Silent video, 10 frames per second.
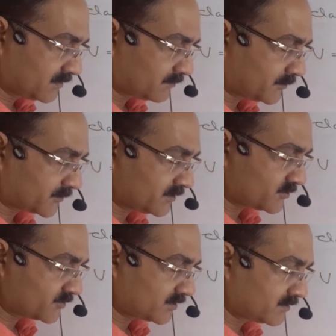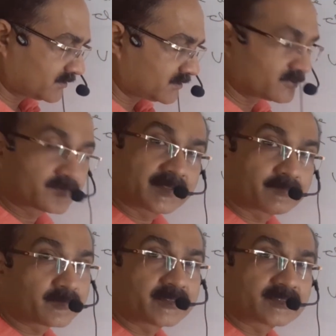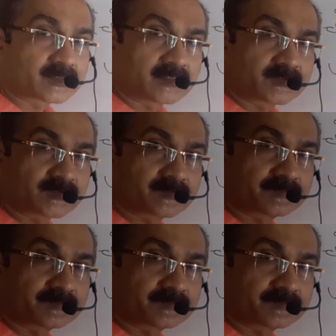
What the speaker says: Potential due to a point charge.